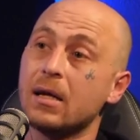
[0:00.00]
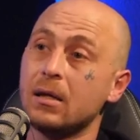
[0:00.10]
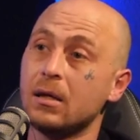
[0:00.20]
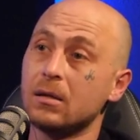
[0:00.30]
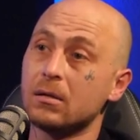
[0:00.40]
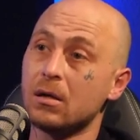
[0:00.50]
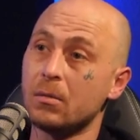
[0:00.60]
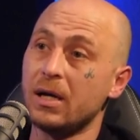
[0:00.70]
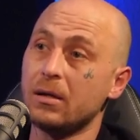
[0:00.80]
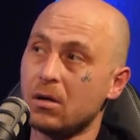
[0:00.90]
You know
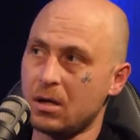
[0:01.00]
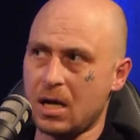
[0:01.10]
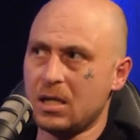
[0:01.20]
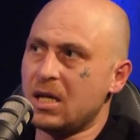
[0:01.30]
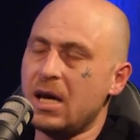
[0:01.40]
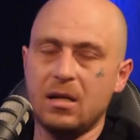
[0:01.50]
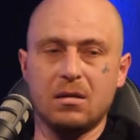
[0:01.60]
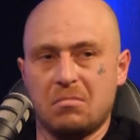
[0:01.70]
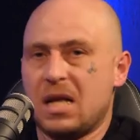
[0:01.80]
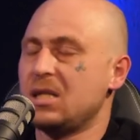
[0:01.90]
what I mean? Like cunts are
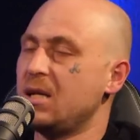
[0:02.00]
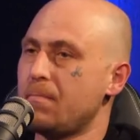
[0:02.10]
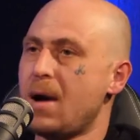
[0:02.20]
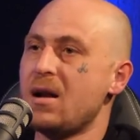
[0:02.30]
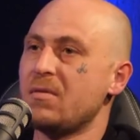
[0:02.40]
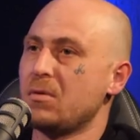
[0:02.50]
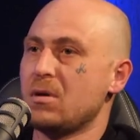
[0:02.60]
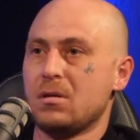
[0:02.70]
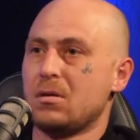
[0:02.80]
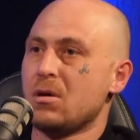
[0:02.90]
eating man, you
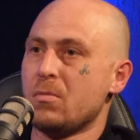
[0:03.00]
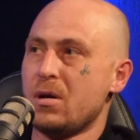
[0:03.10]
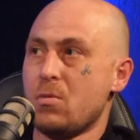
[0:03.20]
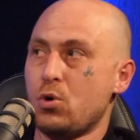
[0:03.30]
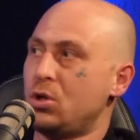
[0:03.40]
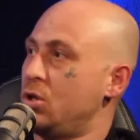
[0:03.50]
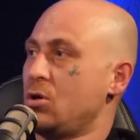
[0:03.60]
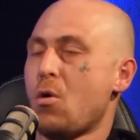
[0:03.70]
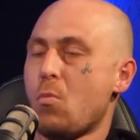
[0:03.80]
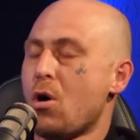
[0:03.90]
know what I mean?
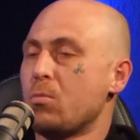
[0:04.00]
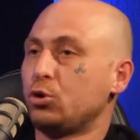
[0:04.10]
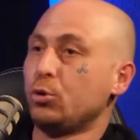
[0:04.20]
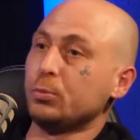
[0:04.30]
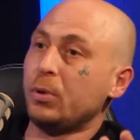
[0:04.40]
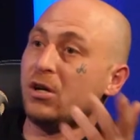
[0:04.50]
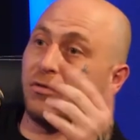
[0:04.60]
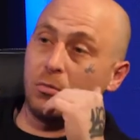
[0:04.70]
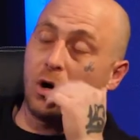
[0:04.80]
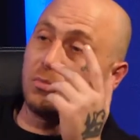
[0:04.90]
Which I'm super proud
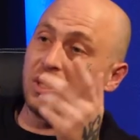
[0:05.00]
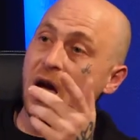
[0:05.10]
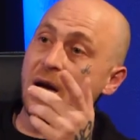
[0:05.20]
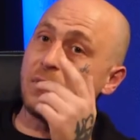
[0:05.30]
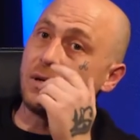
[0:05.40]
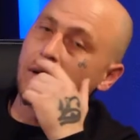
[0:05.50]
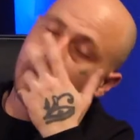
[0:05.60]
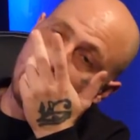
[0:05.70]
of. I'm so happy.